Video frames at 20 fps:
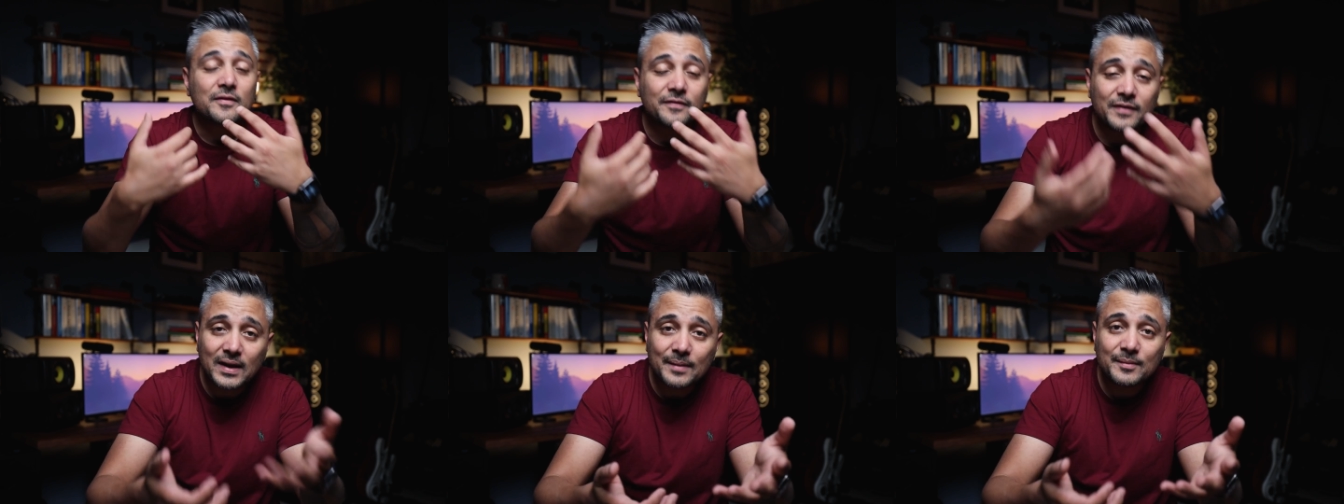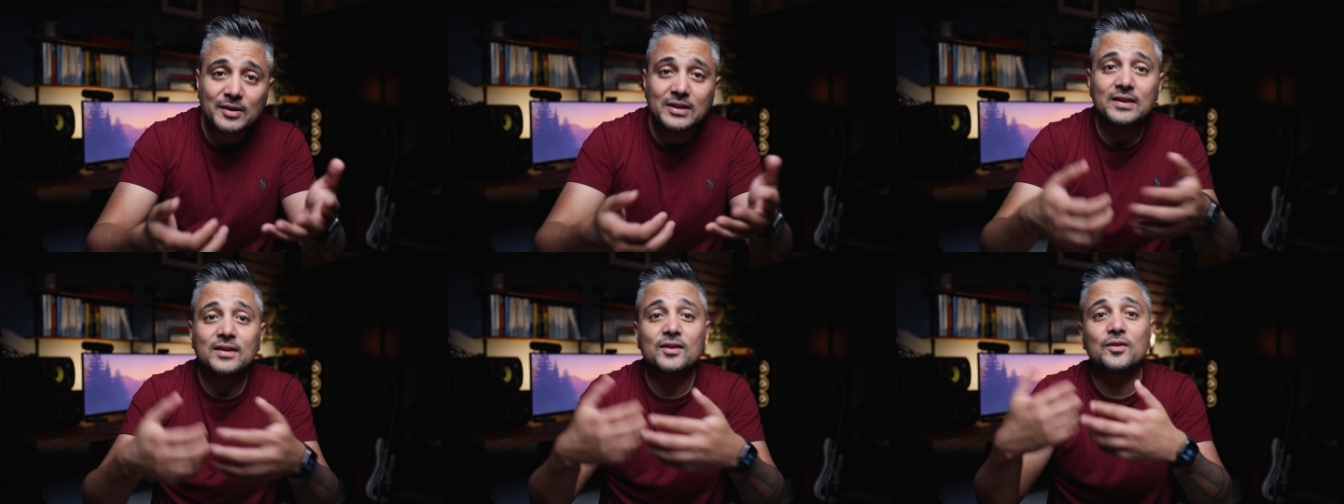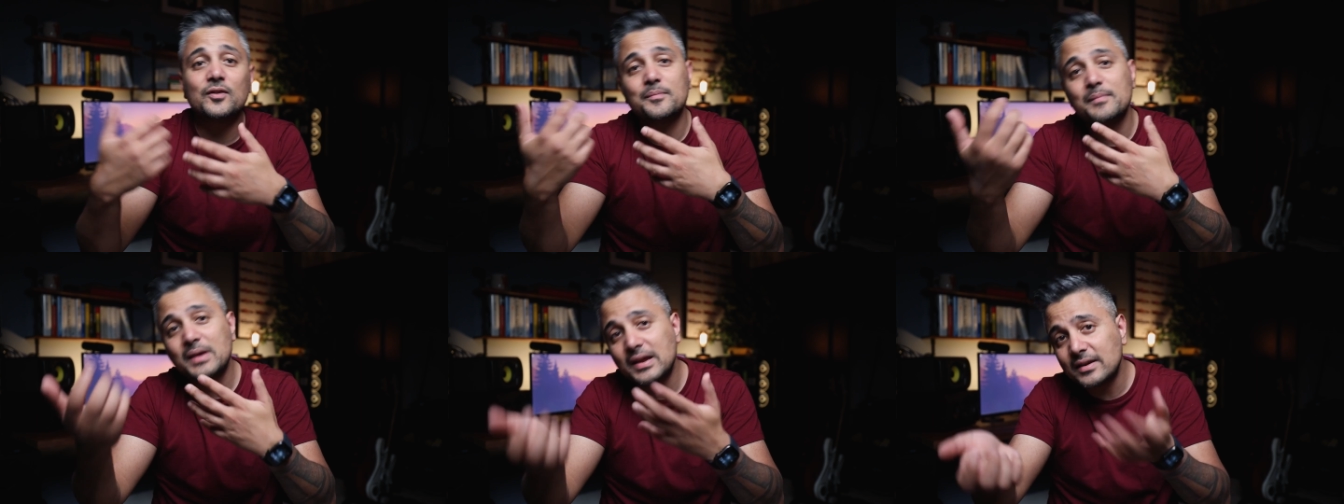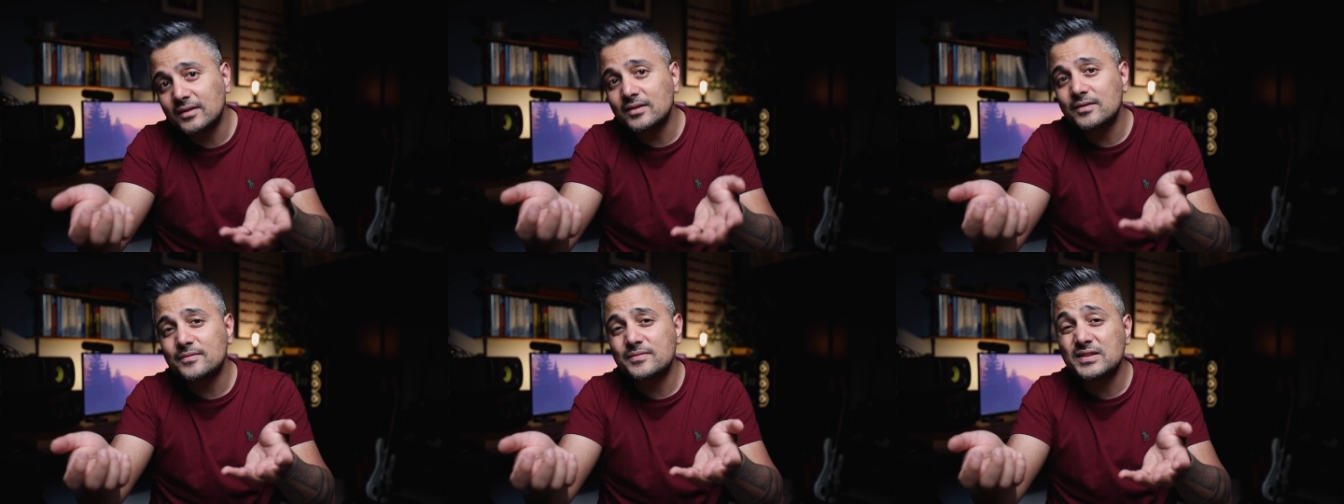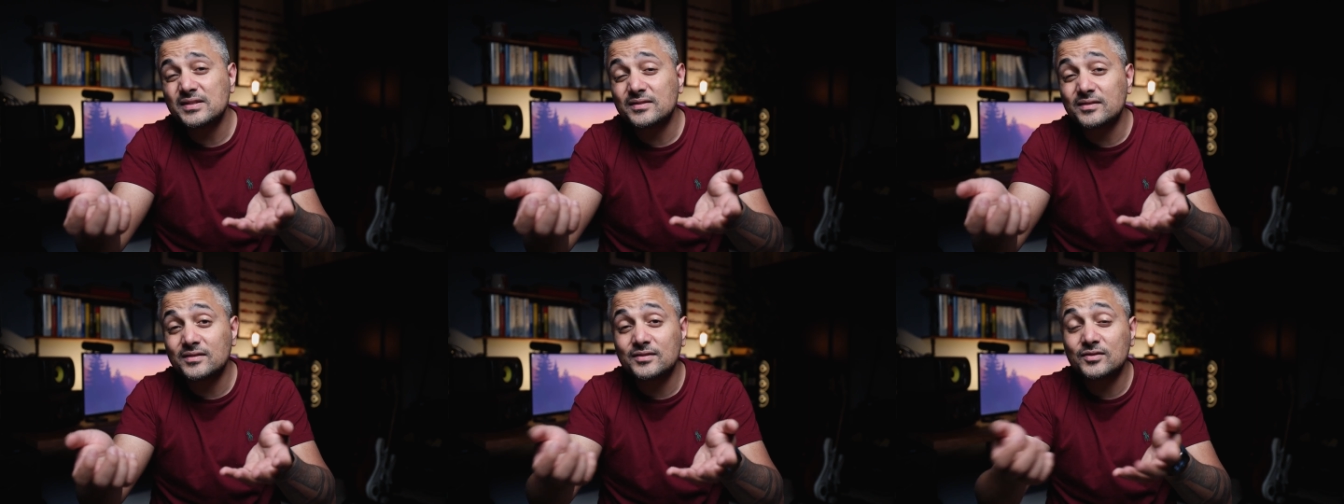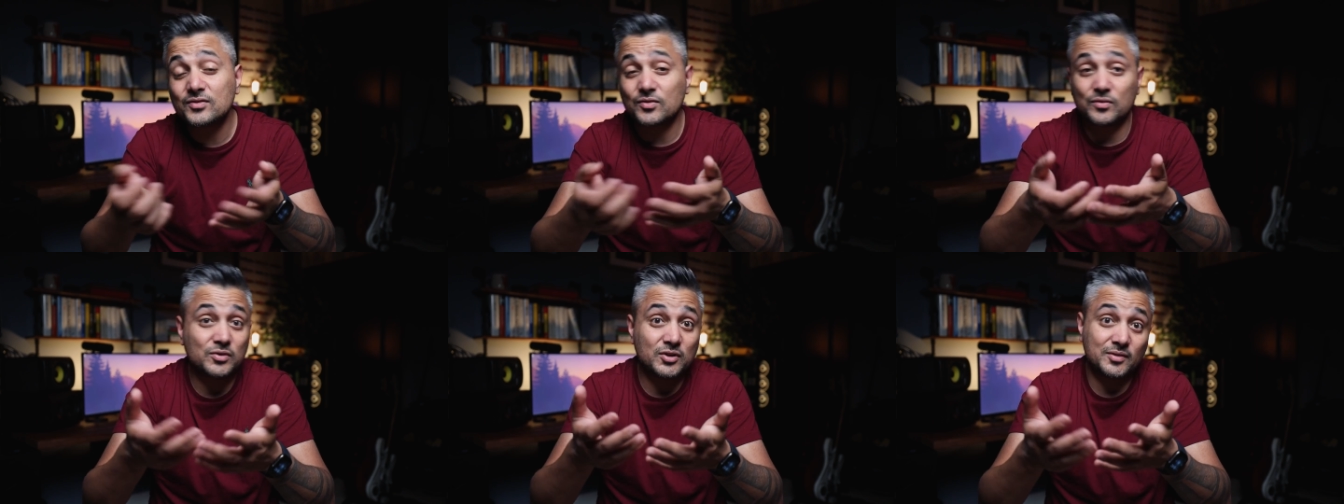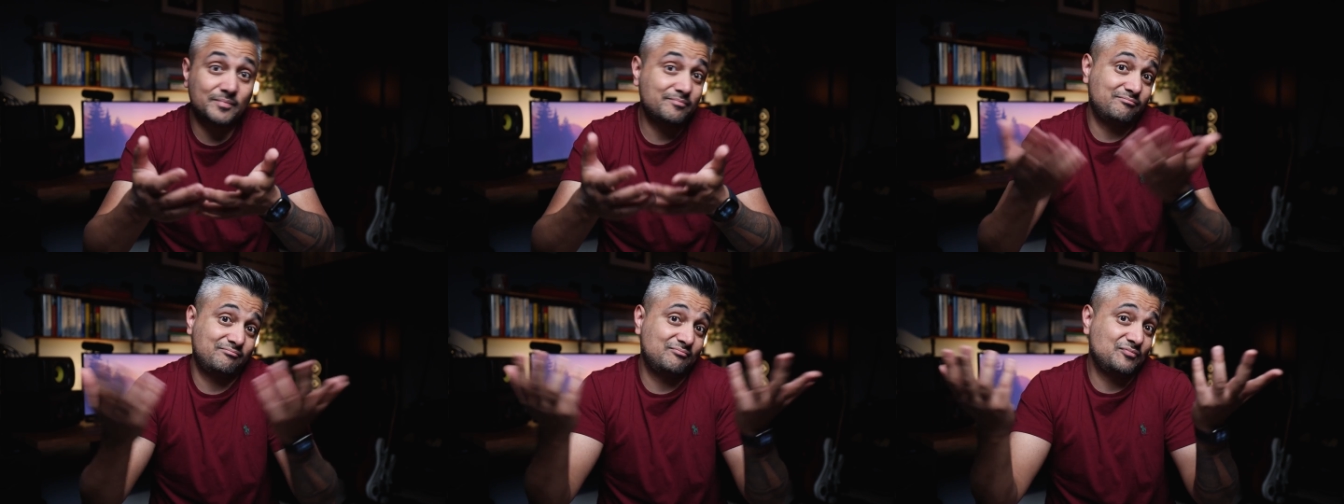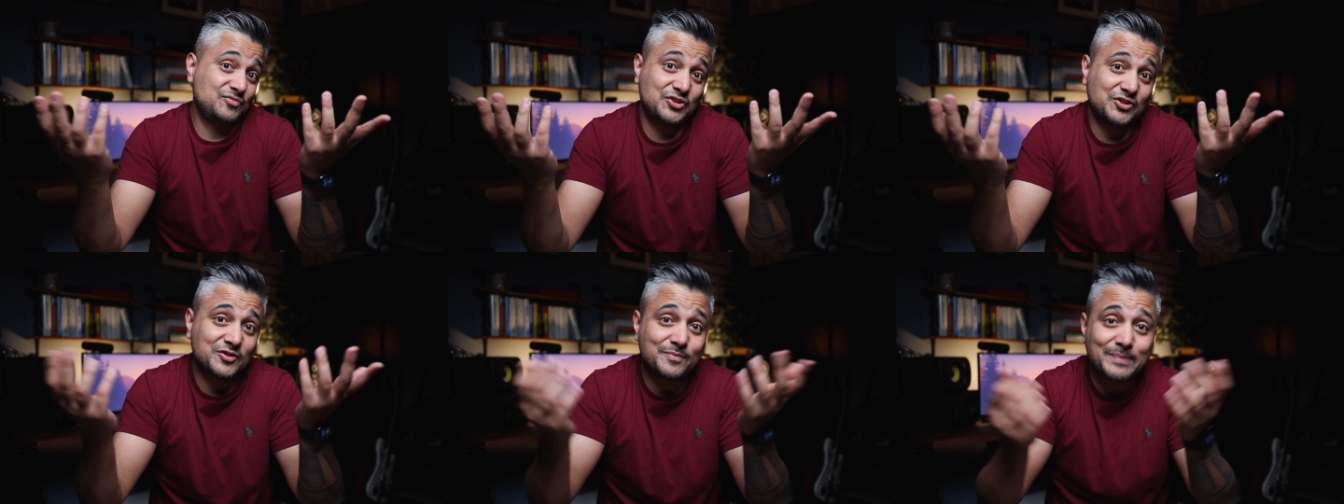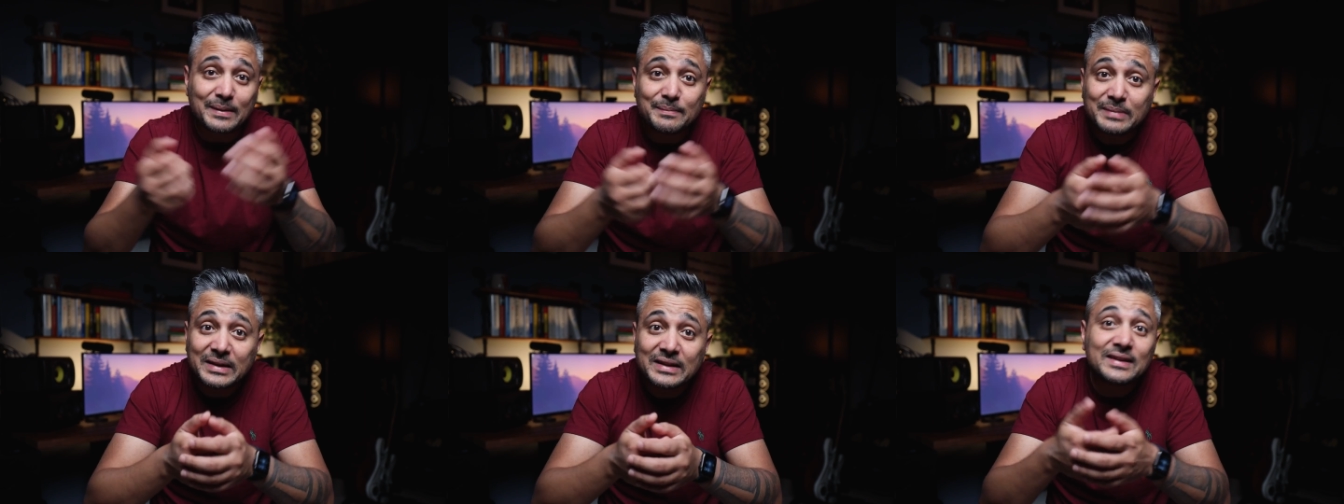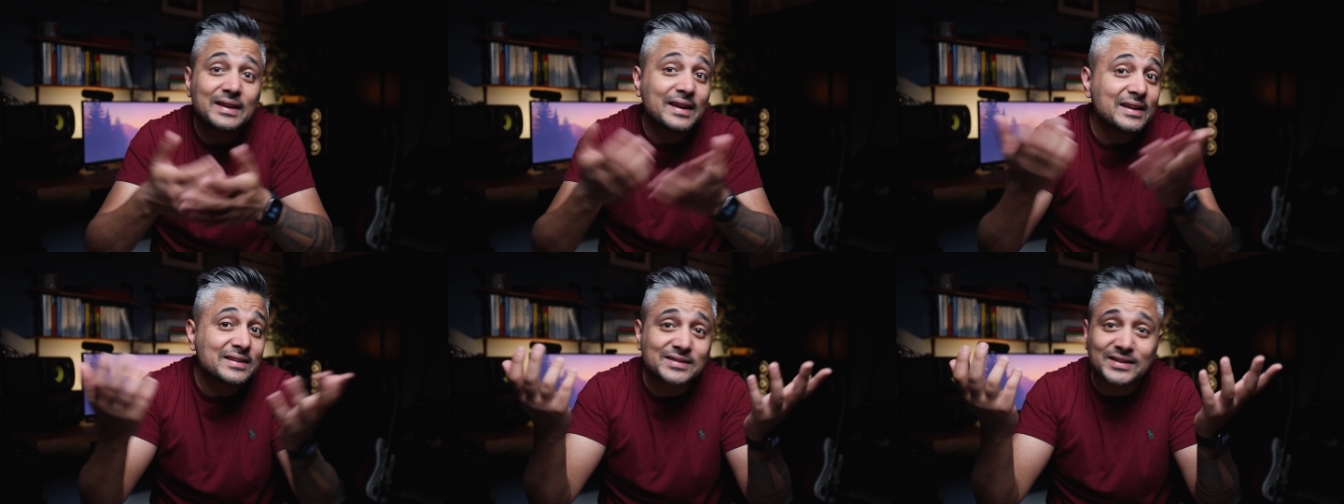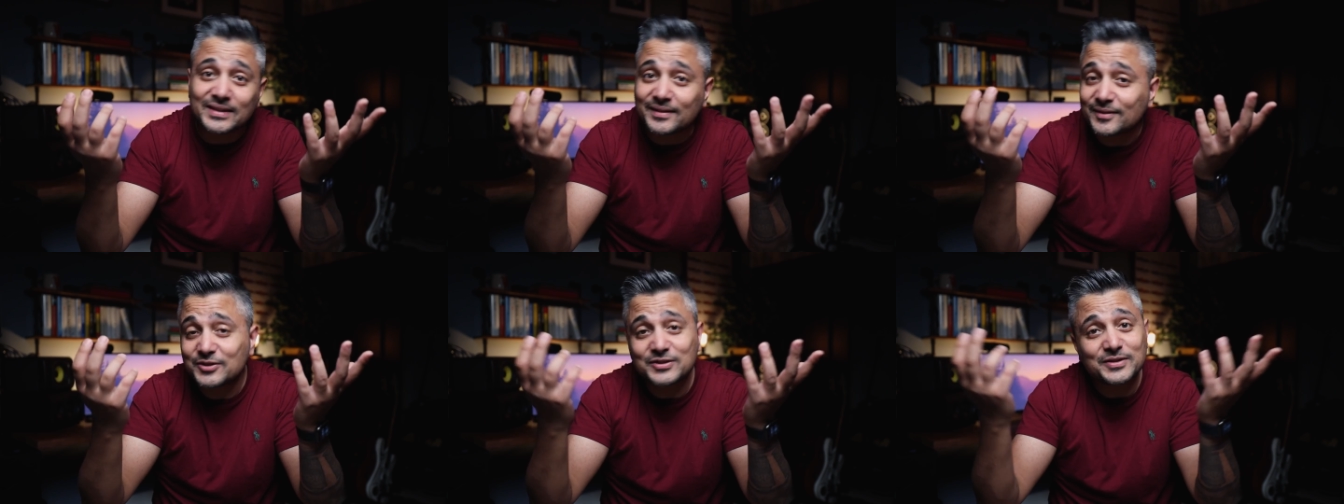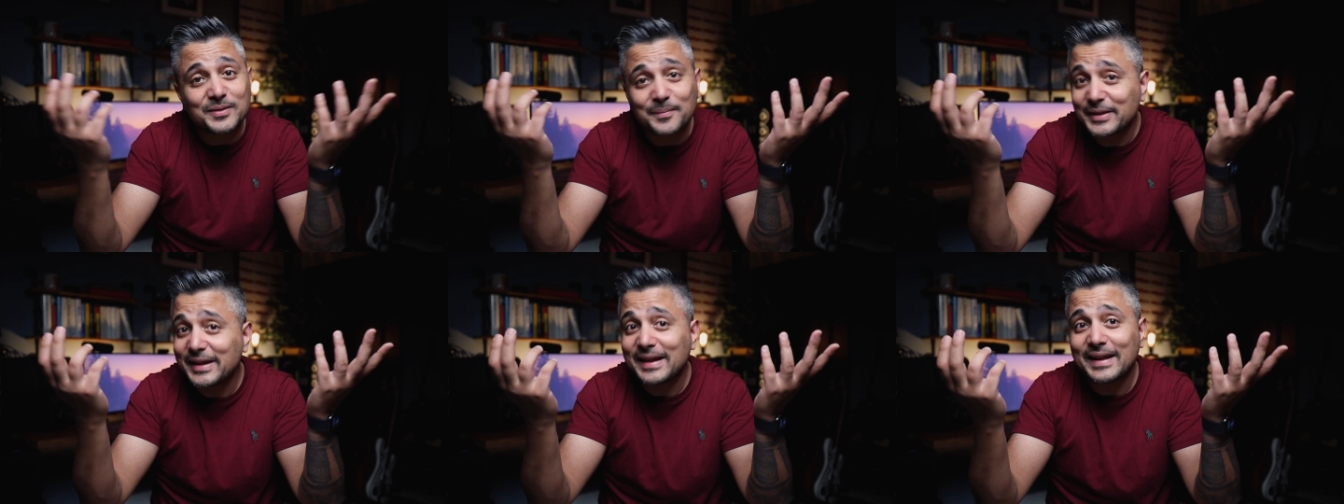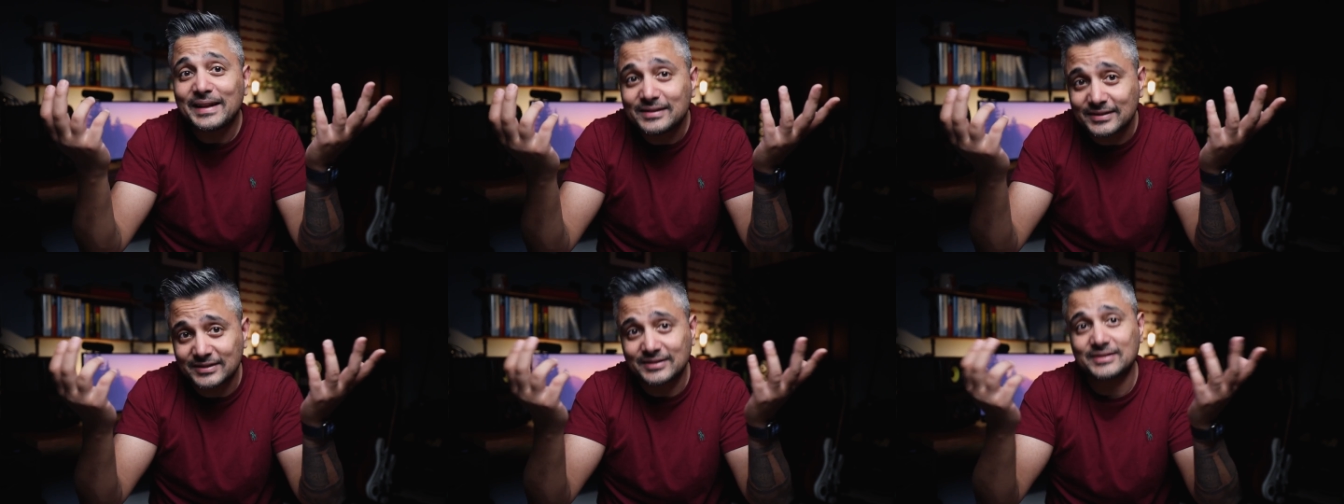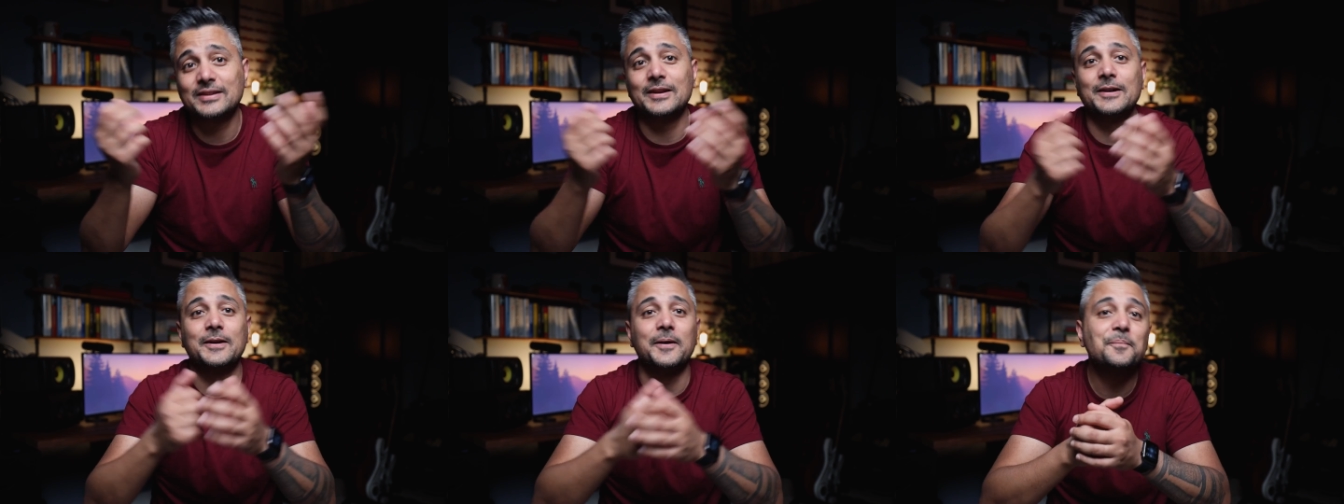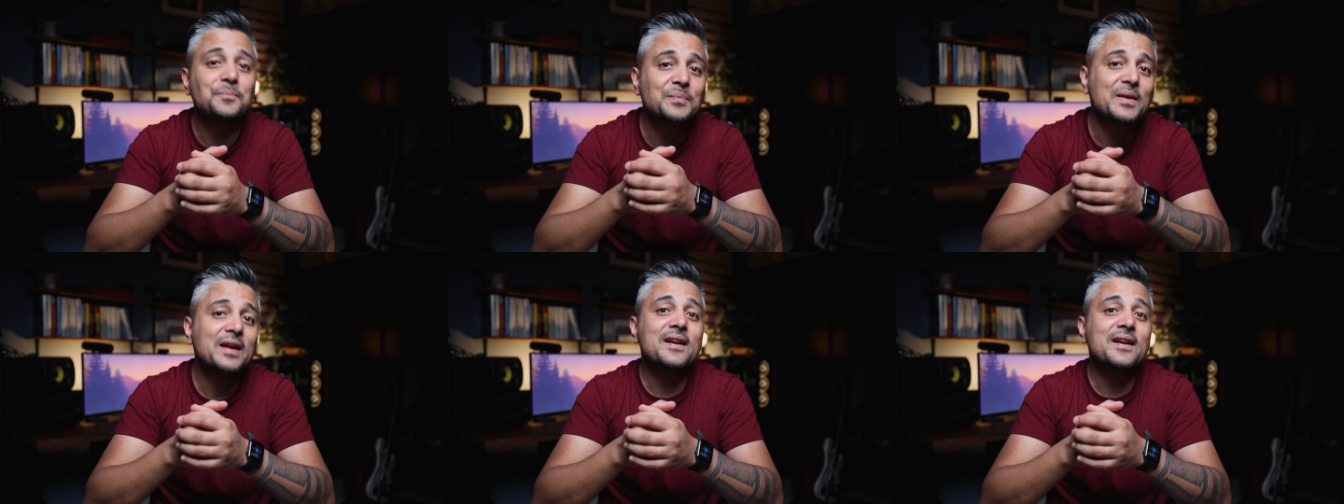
family or medical reasons or just by being lazy or something else, you know.